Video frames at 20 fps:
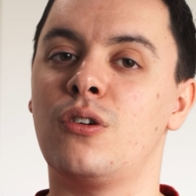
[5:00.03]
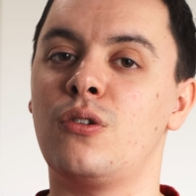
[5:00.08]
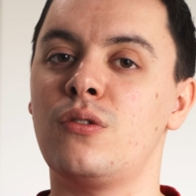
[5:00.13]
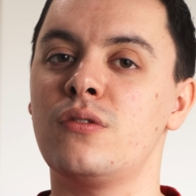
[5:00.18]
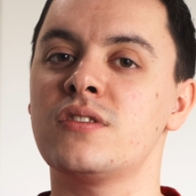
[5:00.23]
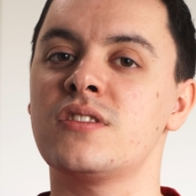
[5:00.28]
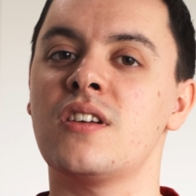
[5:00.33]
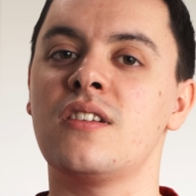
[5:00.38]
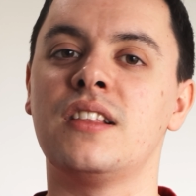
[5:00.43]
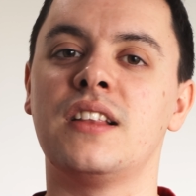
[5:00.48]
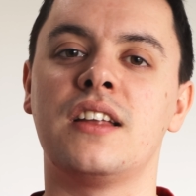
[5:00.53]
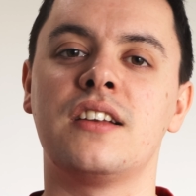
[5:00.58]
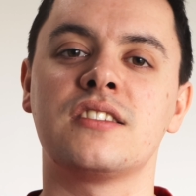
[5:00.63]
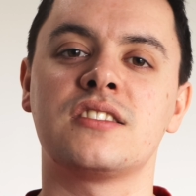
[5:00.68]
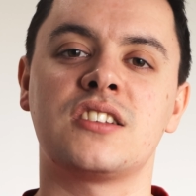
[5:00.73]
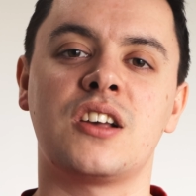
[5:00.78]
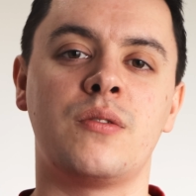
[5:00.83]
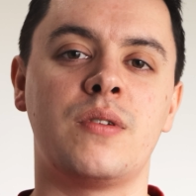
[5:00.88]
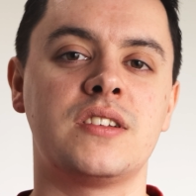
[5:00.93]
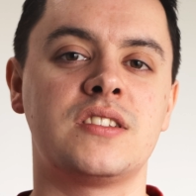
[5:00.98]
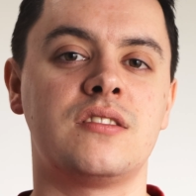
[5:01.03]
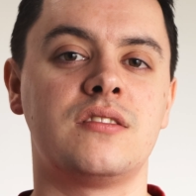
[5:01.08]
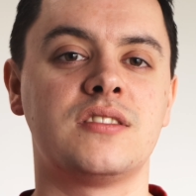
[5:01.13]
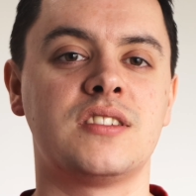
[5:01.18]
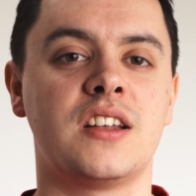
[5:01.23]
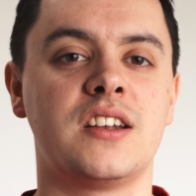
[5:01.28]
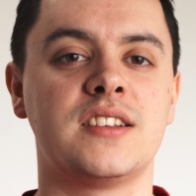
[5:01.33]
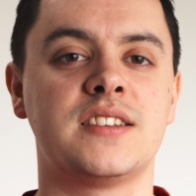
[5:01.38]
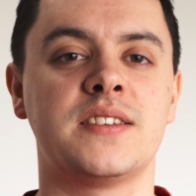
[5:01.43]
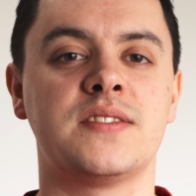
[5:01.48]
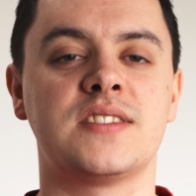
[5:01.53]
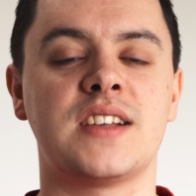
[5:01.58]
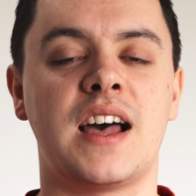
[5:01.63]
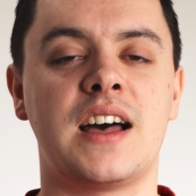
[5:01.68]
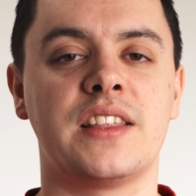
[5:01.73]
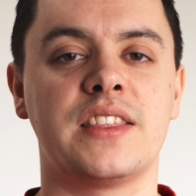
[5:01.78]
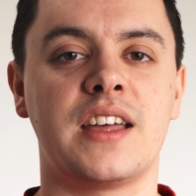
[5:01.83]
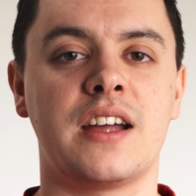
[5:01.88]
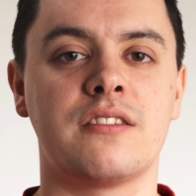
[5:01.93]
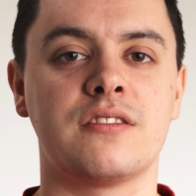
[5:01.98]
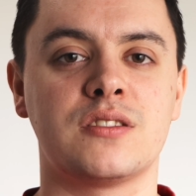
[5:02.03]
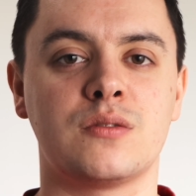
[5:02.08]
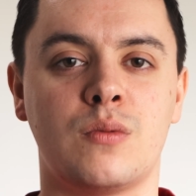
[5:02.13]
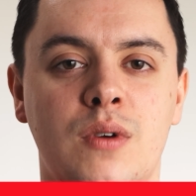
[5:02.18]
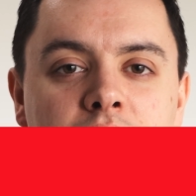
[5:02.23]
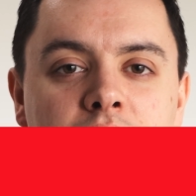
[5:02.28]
are also Linux O S alternatives out there as